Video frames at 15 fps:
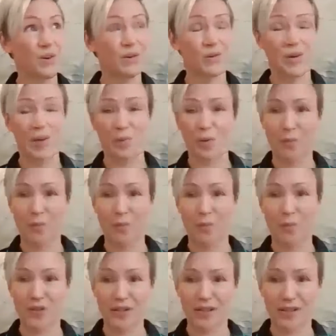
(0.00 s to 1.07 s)
when you put
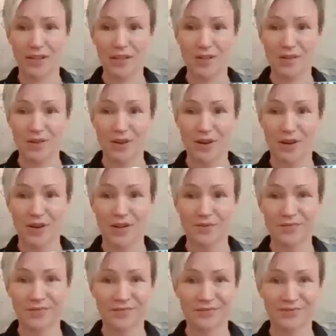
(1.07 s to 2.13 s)
petrol in a diesel car?
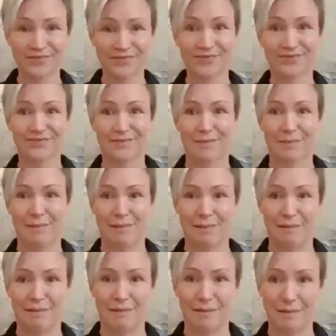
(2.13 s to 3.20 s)

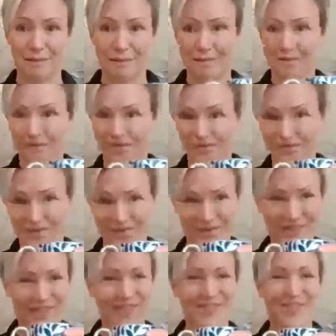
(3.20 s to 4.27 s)

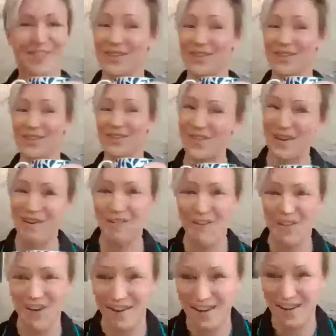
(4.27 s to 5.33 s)
It doesn't go very
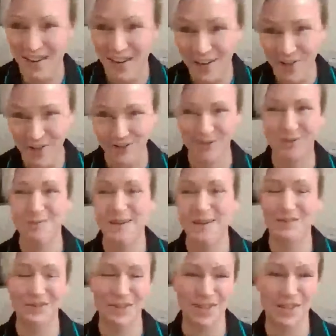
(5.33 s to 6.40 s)
far. Trust me,
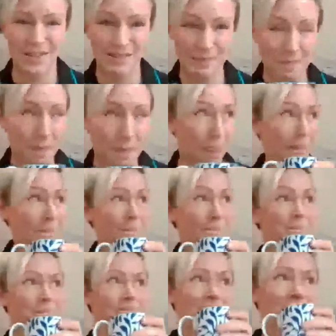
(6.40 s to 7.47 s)
I've done it.
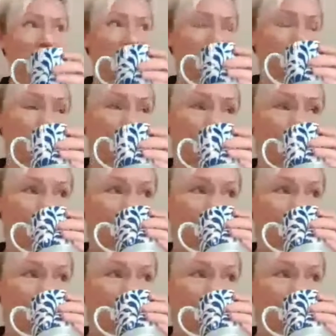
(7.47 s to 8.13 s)
And